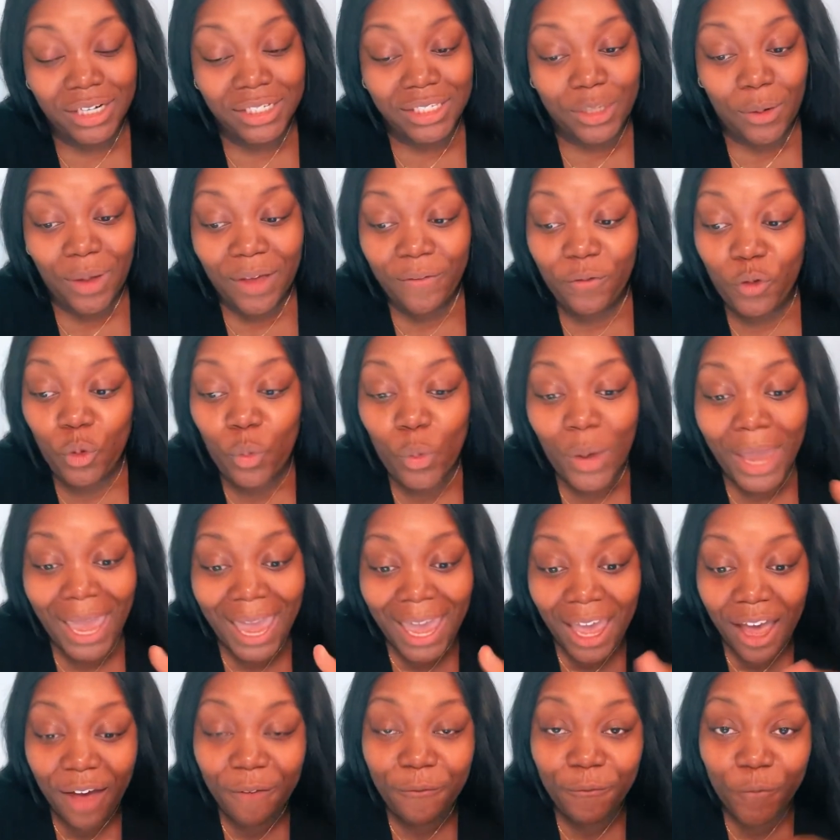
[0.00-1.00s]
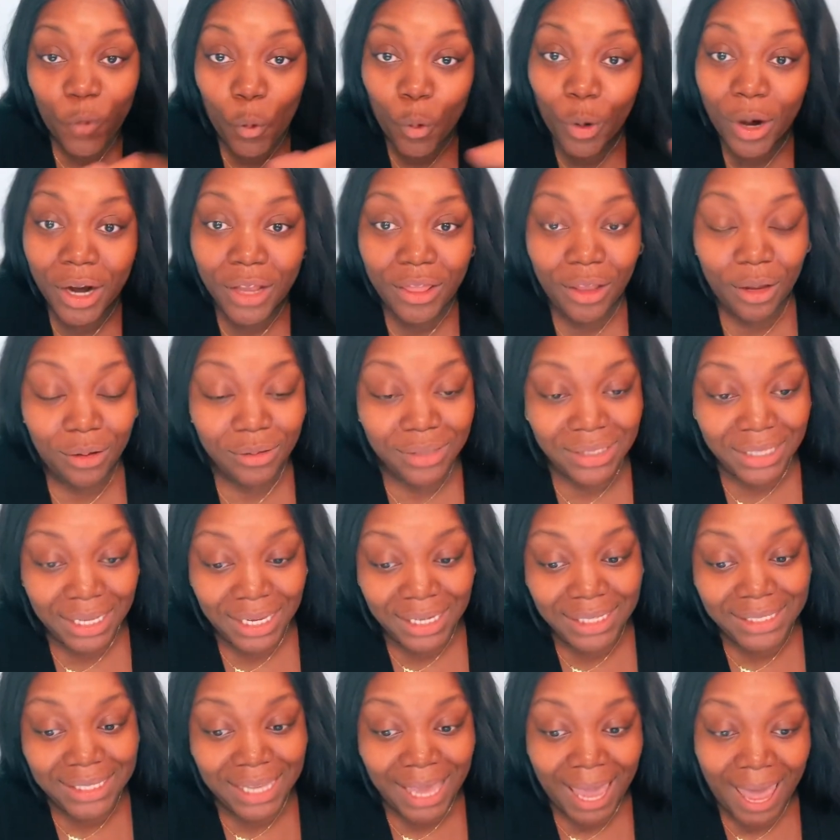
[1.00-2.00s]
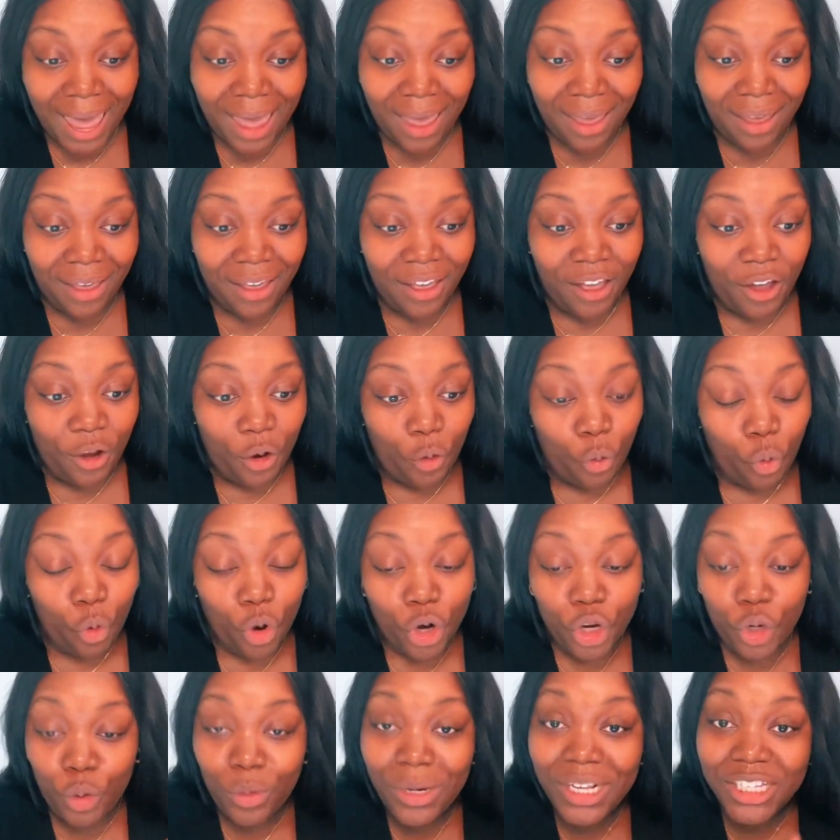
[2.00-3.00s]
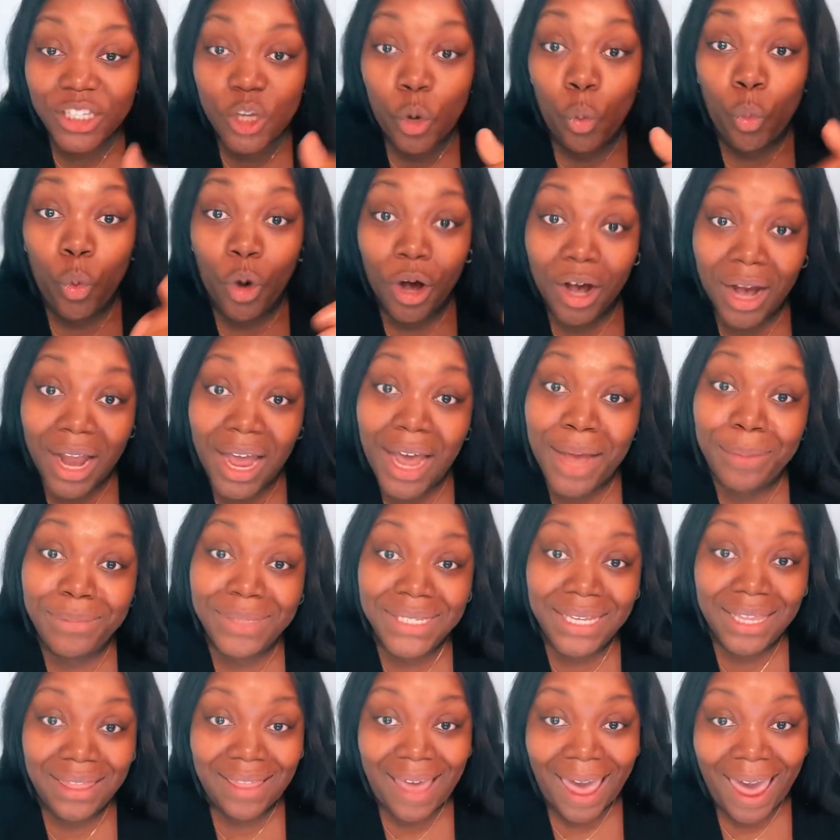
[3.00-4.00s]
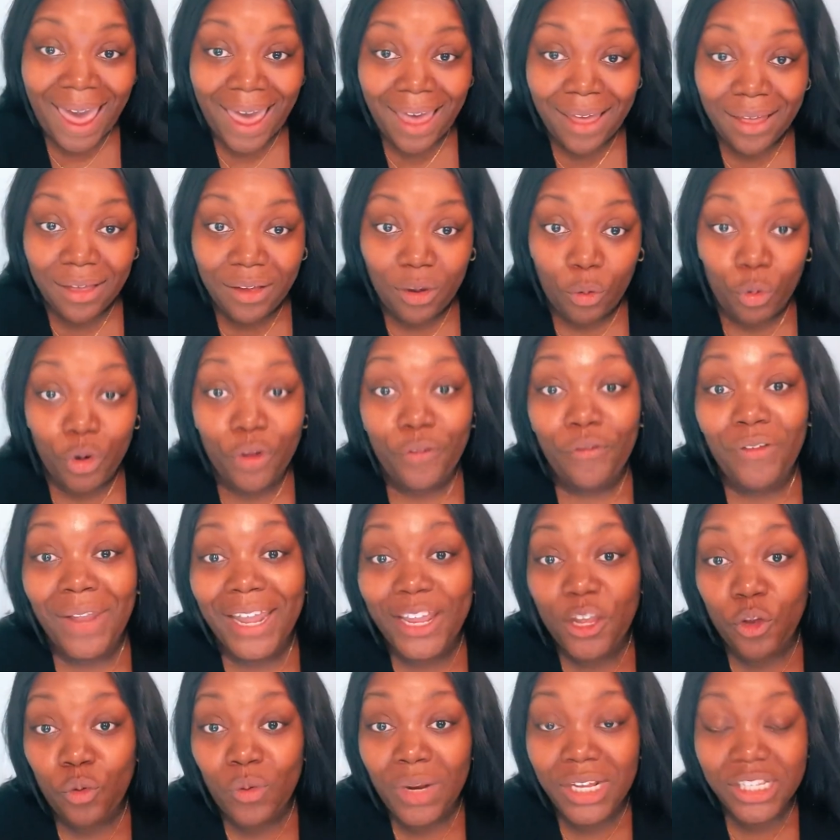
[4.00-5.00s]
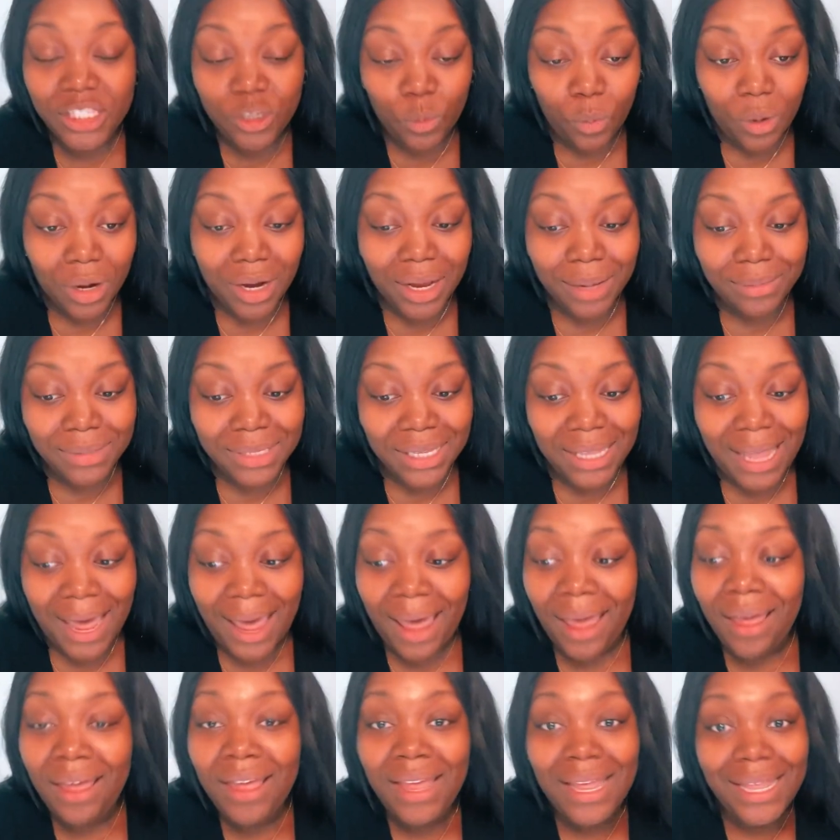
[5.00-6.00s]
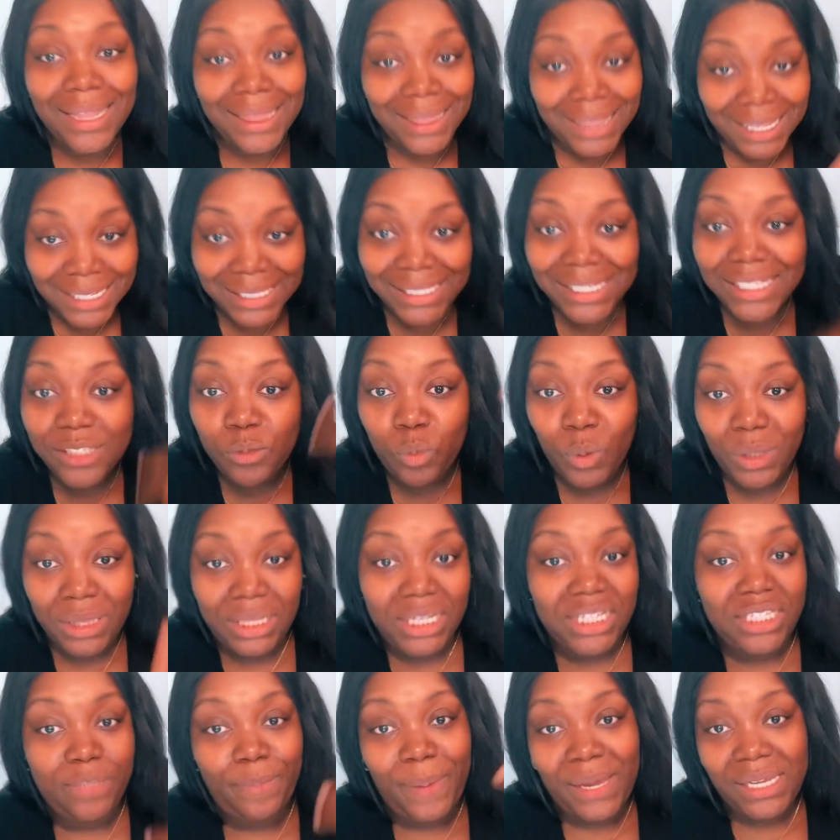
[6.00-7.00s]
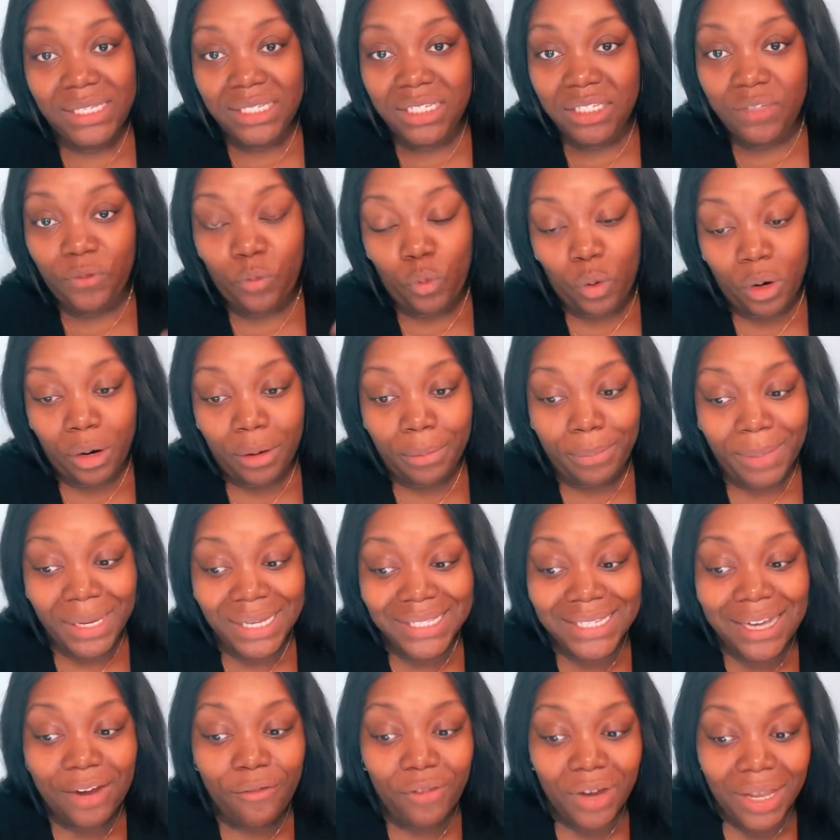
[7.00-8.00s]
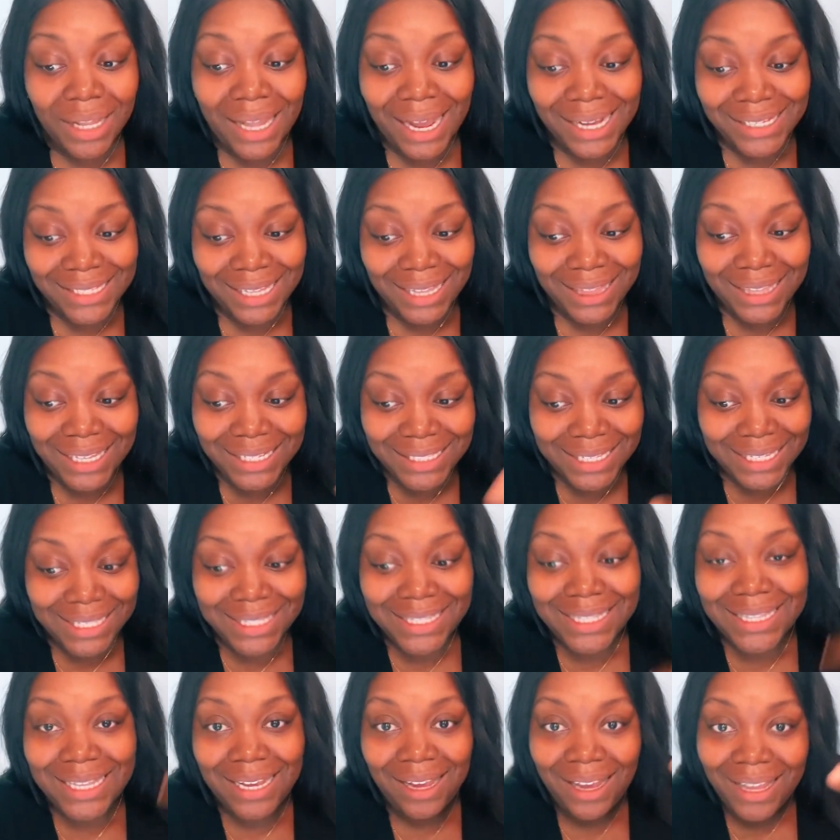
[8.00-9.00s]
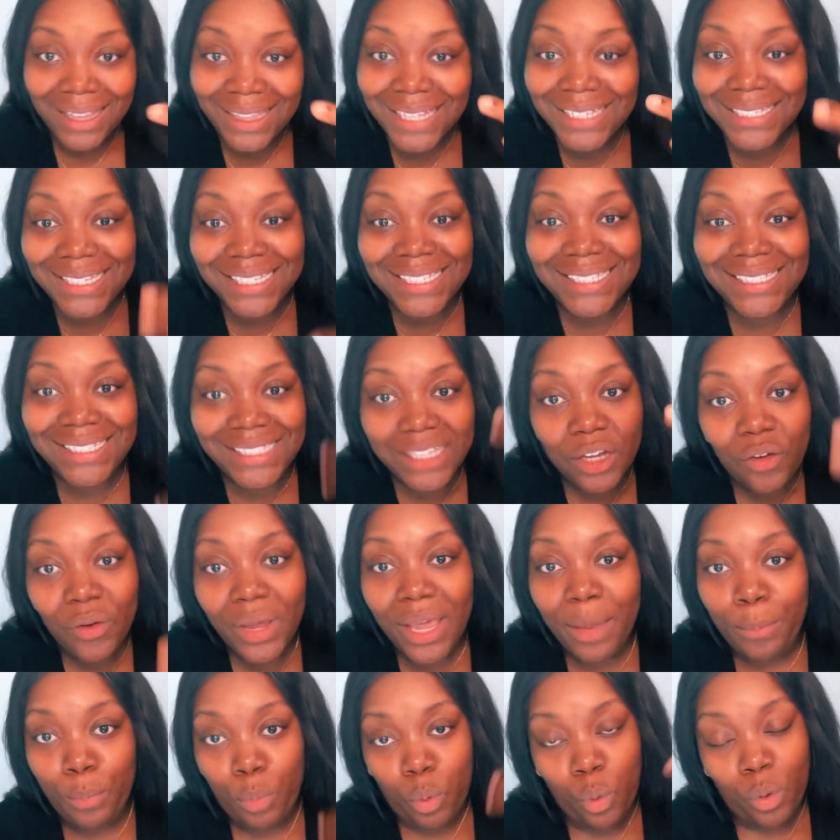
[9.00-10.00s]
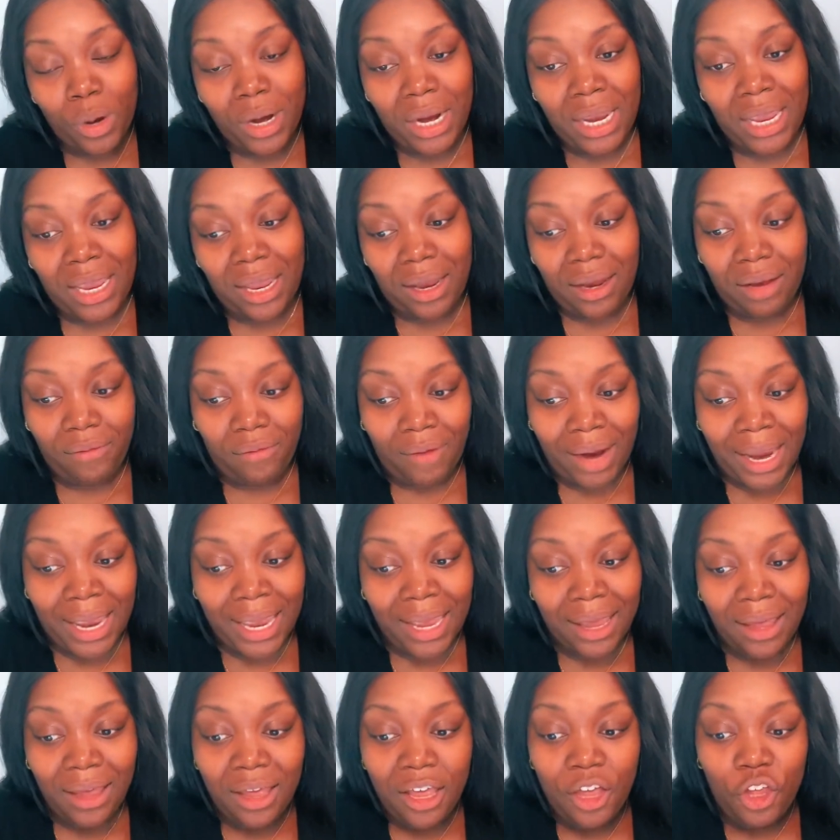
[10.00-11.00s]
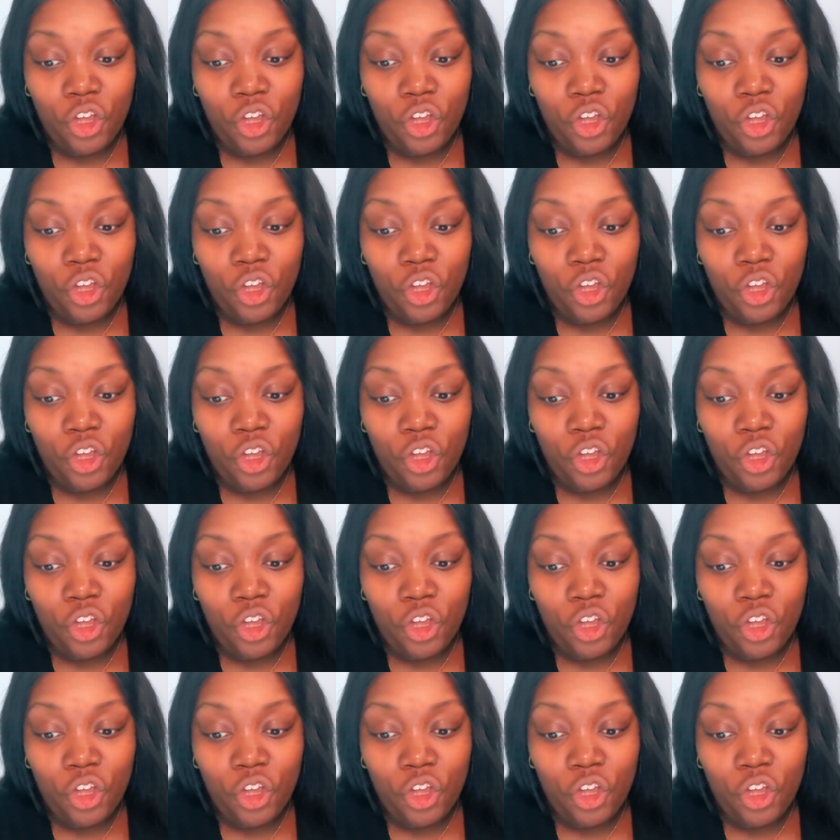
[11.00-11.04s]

So if you can't afford those things yet, or you need to work up to that, or you feel like you need to work up to that, this is what this space is for. Because I realize that this is still important, right?